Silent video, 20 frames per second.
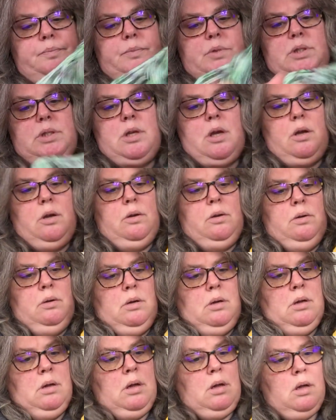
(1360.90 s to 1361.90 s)
so
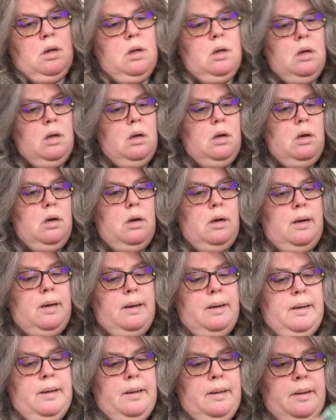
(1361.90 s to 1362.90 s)

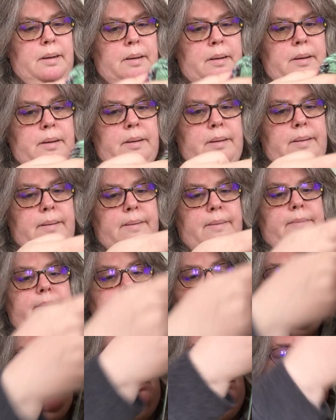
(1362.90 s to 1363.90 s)
so
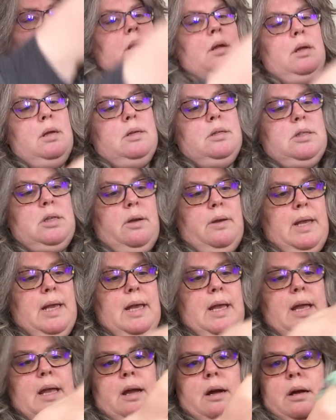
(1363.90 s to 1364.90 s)

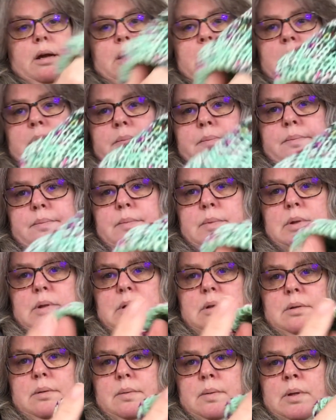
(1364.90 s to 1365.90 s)
here
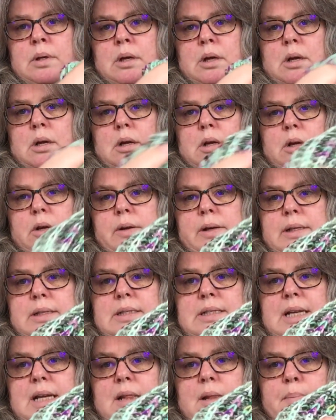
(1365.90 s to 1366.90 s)
you can
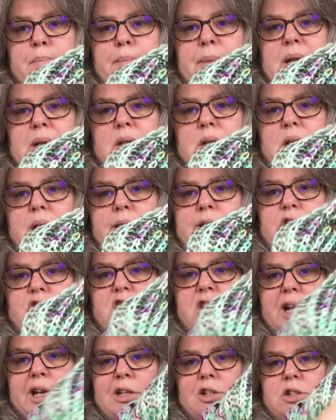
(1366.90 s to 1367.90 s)
see the mint is
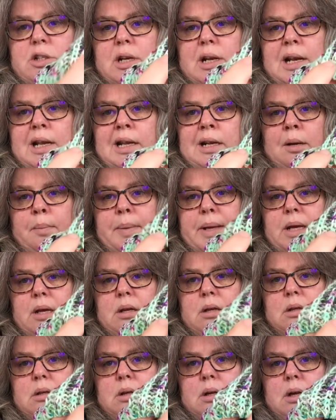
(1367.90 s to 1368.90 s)
changed a little bit.
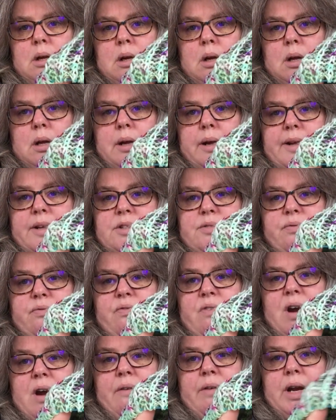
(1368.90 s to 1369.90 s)
It's
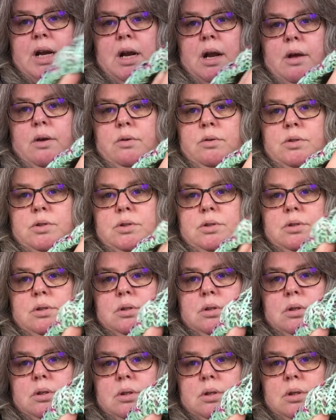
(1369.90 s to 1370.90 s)
very
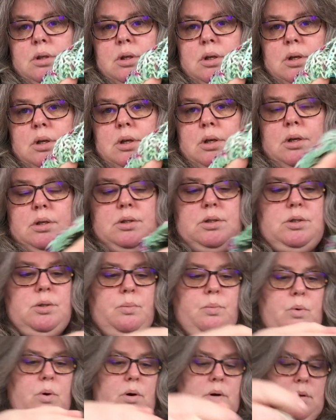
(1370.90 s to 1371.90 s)
close to
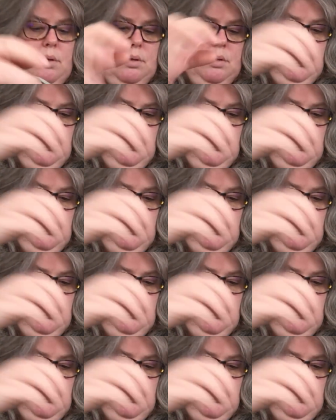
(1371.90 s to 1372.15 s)
what